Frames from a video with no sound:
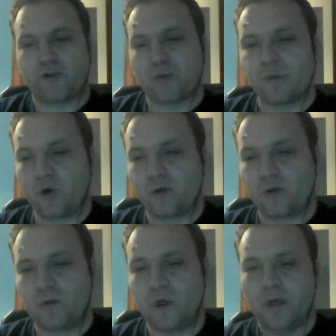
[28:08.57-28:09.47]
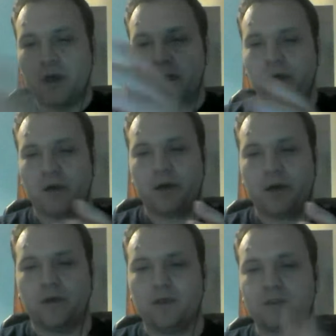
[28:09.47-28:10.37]
from the model,
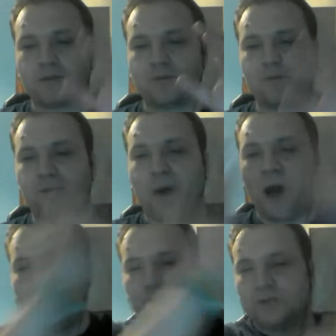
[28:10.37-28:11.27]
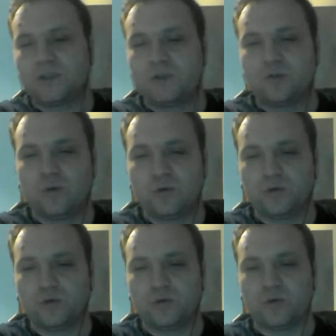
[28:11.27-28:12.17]
uh, it's bound
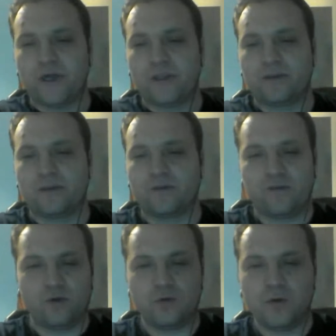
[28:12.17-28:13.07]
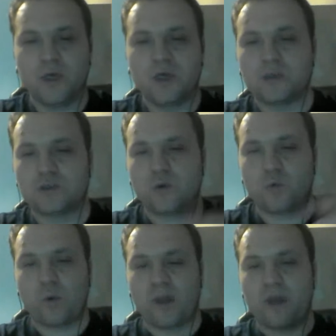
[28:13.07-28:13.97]
to to that view. So
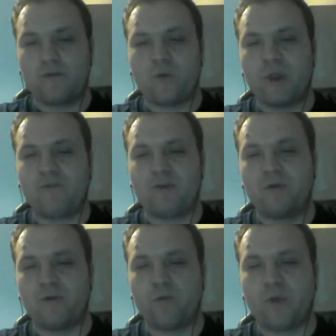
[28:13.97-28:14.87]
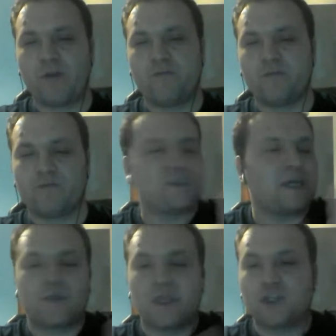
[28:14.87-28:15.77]
whenever mm-hmm. whenever whenever
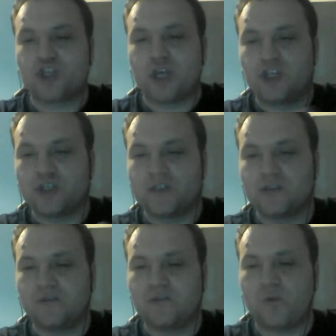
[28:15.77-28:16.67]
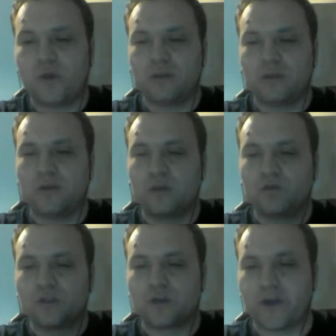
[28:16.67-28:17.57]
something changes in the view, when the
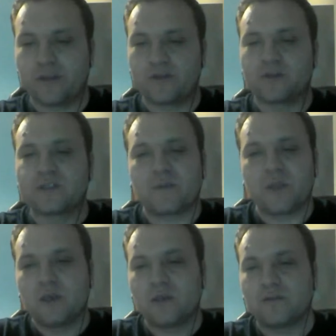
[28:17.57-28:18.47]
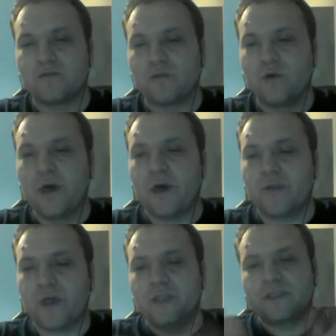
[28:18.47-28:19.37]
user enters something in the view,
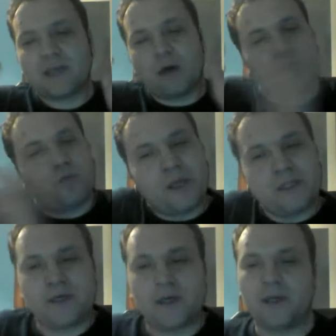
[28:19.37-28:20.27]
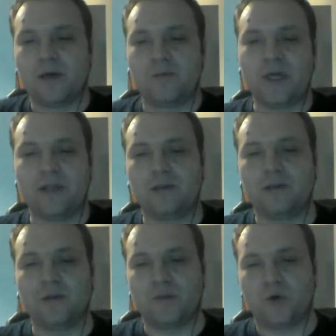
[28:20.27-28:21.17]
then it's automatically updated in
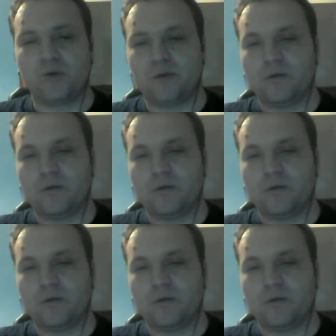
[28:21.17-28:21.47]
the model,